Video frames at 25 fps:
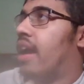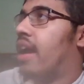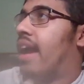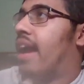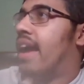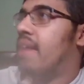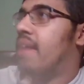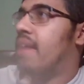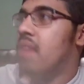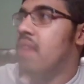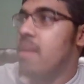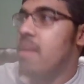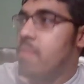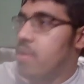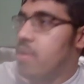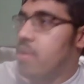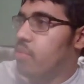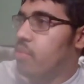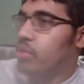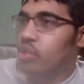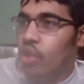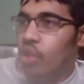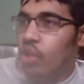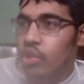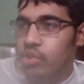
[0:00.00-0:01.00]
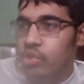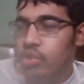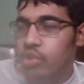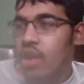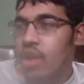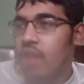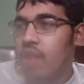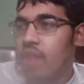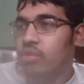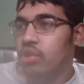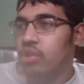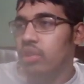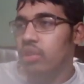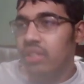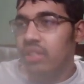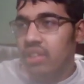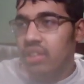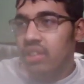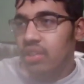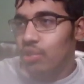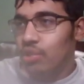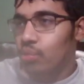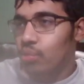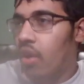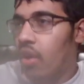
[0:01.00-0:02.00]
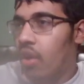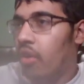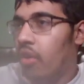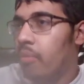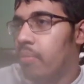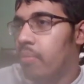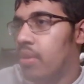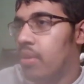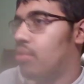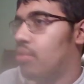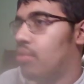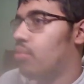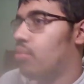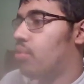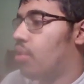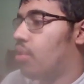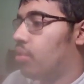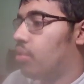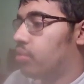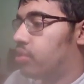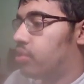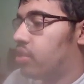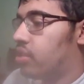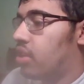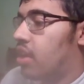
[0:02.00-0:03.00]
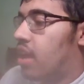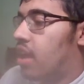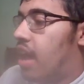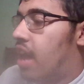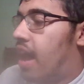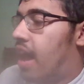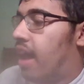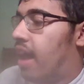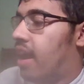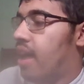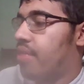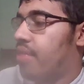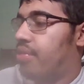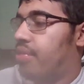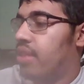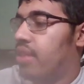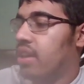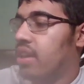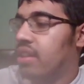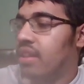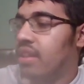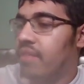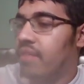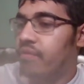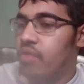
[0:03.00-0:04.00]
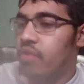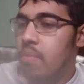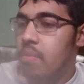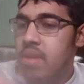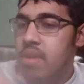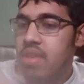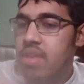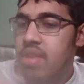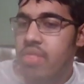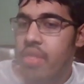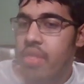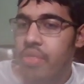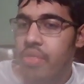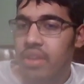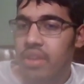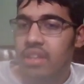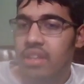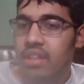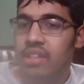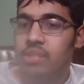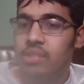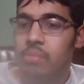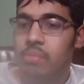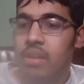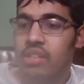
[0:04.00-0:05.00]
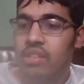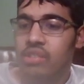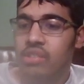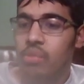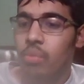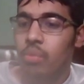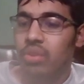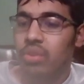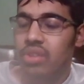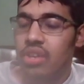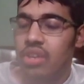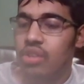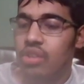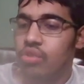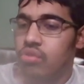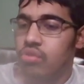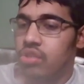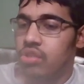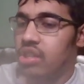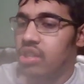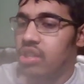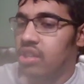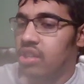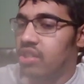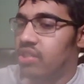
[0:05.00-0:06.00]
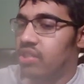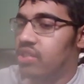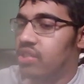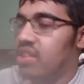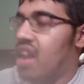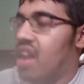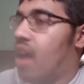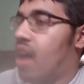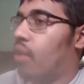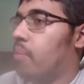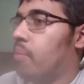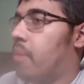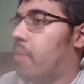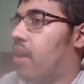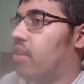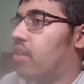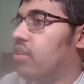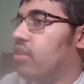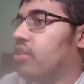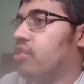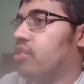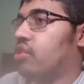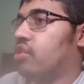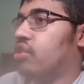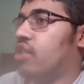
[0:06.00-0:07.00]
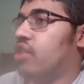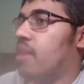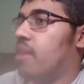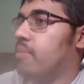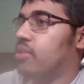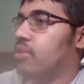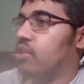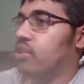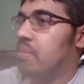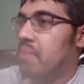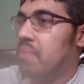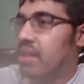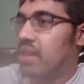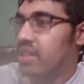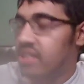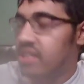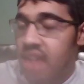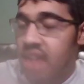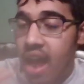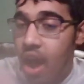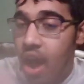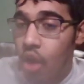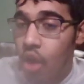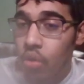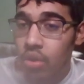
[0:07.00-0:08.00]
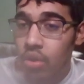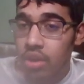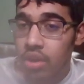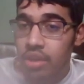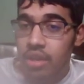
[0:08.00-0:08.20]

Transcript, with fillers: And maybe it was also down to the league as well, but who knows. And I think for me the thing that makes it really interesting is see how Bayern does the Champions League, because now